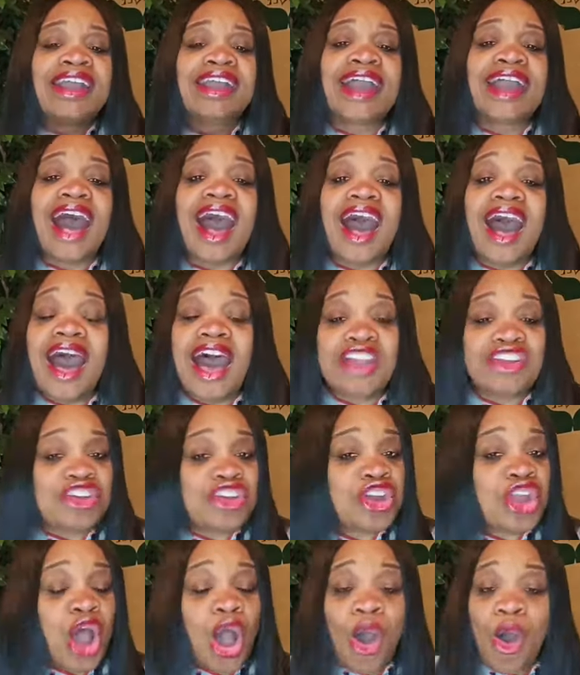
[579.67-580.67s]
God
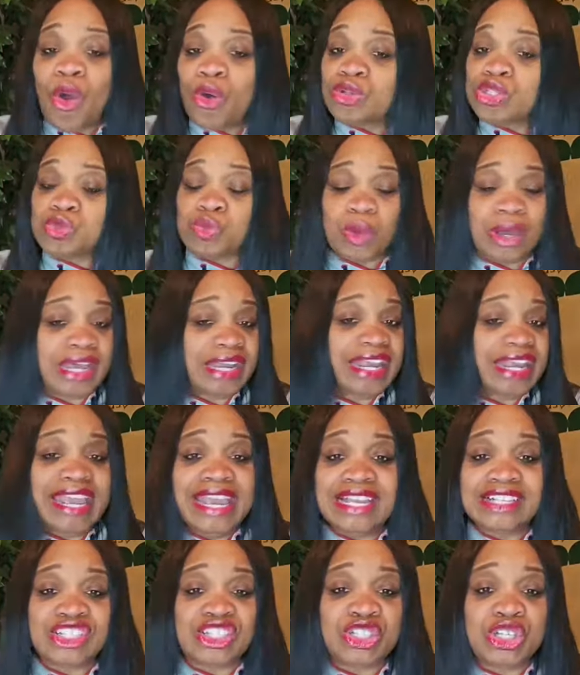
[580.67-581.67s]
knows what
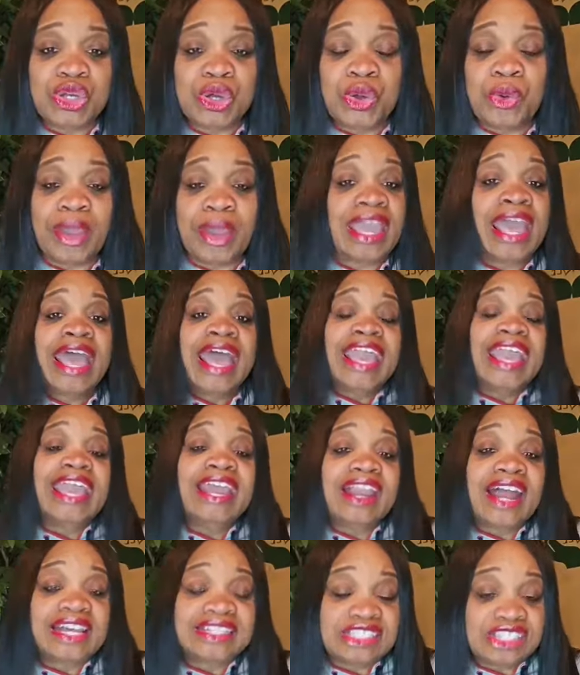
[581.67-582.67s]
He's doing.
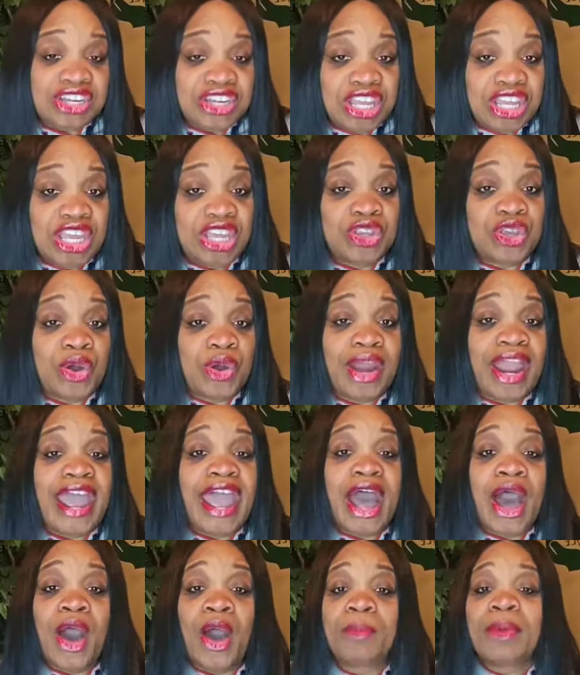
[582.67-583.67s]
He doesn't need your
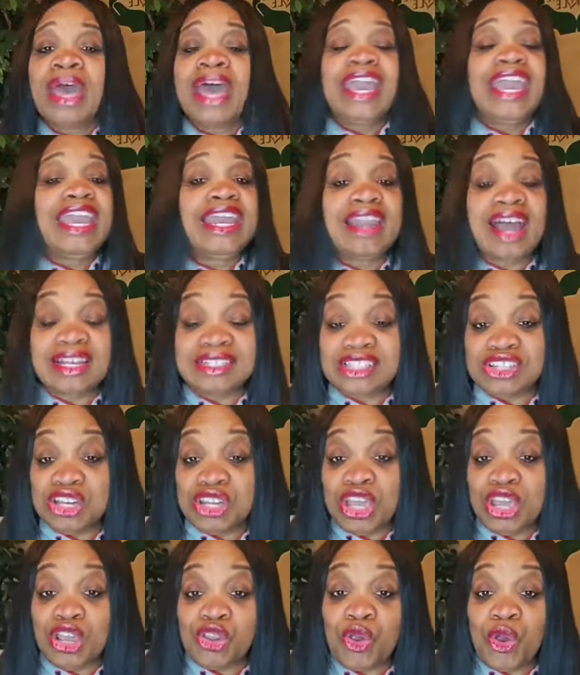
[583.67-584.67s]
help. He doesn't
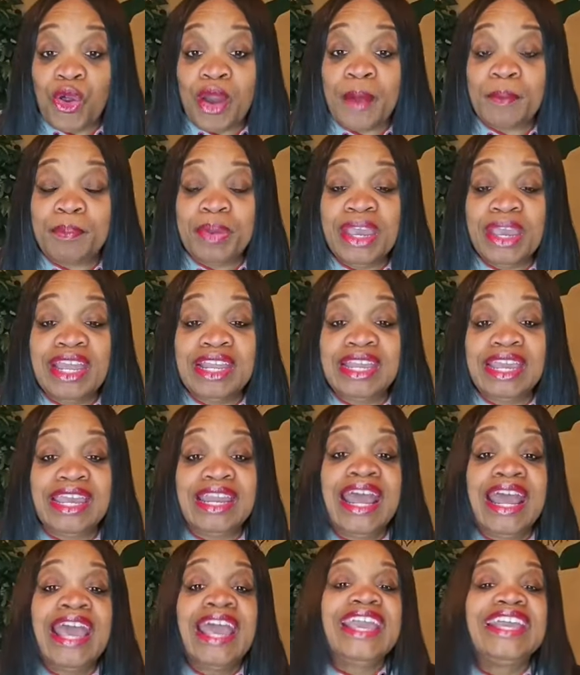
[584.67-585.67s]
need your
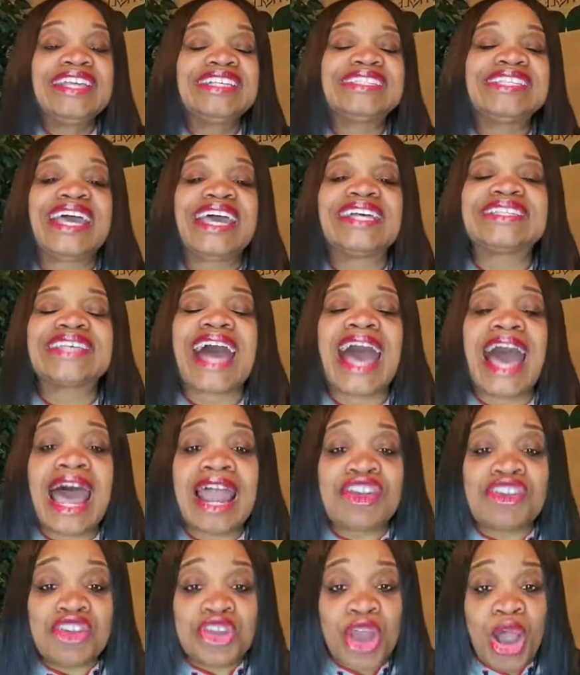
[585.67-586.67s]
opinion. He says,
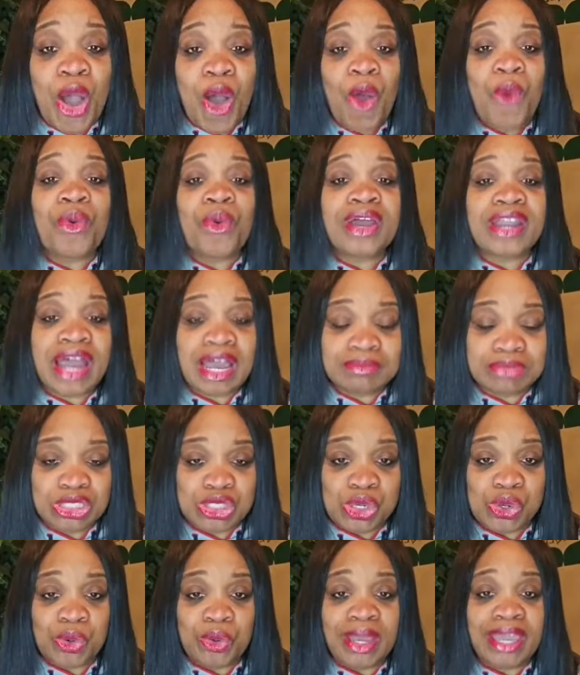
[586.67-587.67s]
I know what I'm
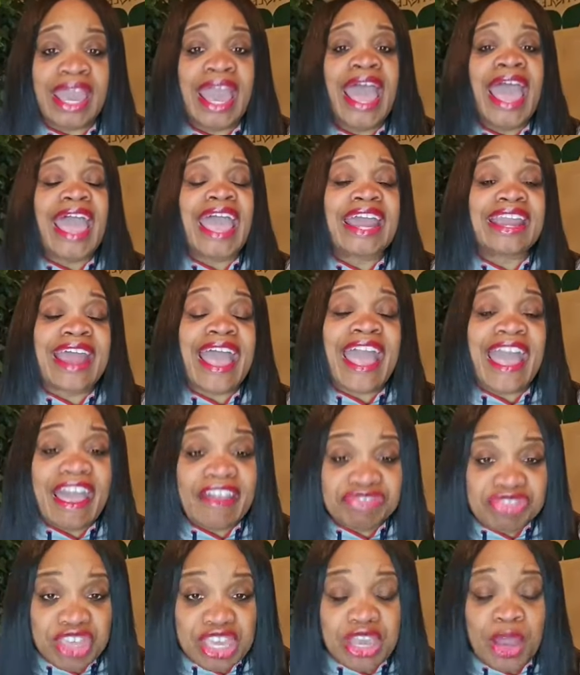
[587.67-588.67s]
doing. And
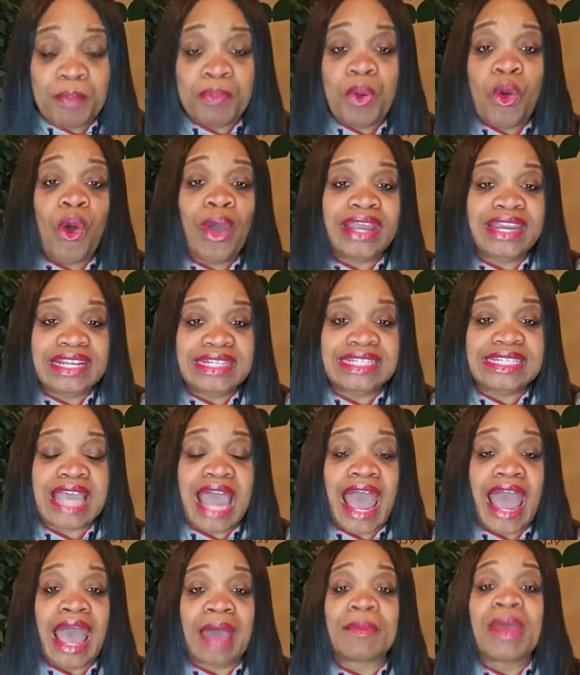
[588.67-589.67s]
at the appointed
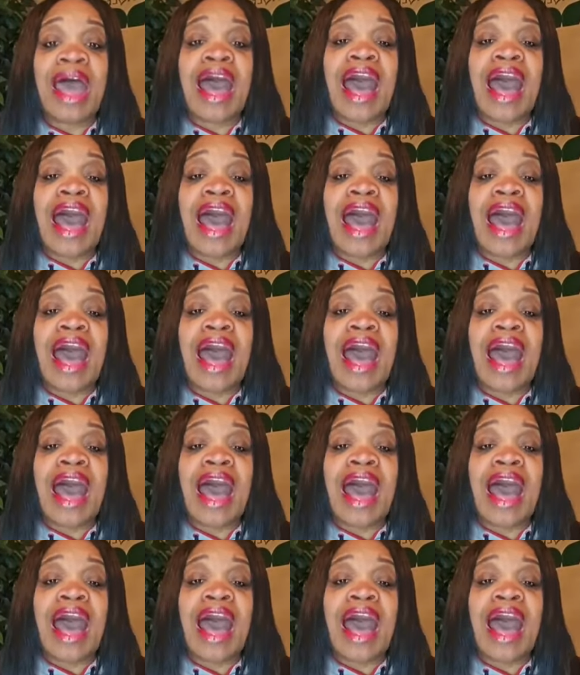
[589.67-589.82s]
time,